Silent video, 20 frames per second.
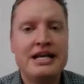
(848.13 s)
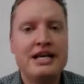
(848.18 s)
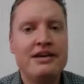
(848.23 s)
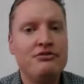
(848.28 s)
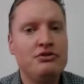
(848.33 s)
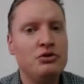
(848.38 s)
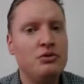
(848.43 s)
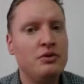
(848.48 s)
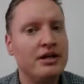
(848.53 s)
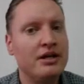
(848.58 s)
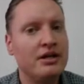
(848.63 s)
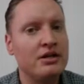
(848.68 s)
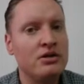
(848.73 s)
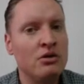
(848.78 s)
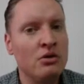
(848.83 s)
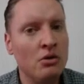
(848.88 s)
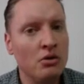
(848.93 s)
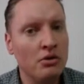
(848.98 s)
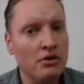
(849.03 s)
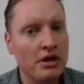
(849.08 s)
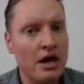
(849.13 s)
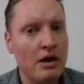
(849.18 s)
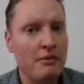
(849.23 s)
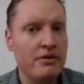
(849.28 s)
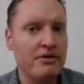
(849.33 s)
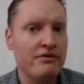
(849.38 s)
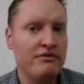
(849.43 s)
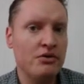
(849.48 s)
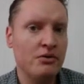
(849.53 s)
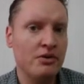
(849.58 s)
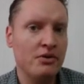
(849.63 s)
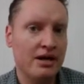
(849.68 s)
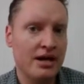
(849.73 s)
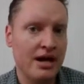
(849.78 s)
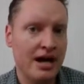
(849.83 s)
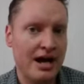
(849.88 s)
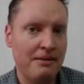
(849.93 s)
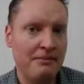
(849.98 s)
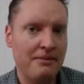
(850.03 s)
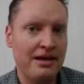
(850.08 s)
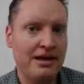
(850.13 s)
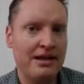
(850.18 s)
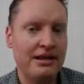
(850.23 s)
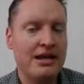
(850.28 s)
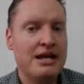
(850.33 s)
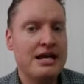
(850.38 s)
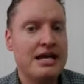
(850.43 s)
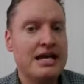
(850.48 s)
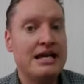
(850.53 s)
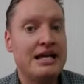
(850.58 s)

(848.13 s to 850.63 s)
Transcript: If you ignore a reviewer comment,